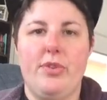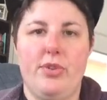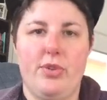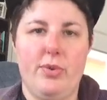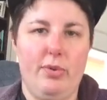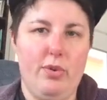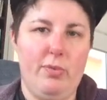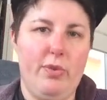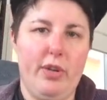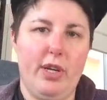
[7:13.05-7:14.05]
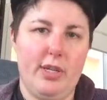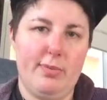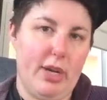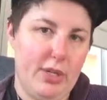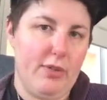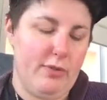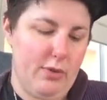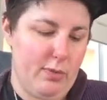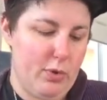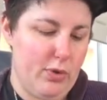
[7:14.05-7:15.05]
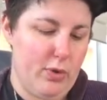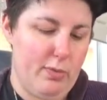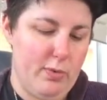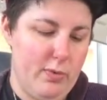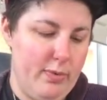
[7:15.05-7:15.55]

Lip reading: Doing normal things makes you feel more normal.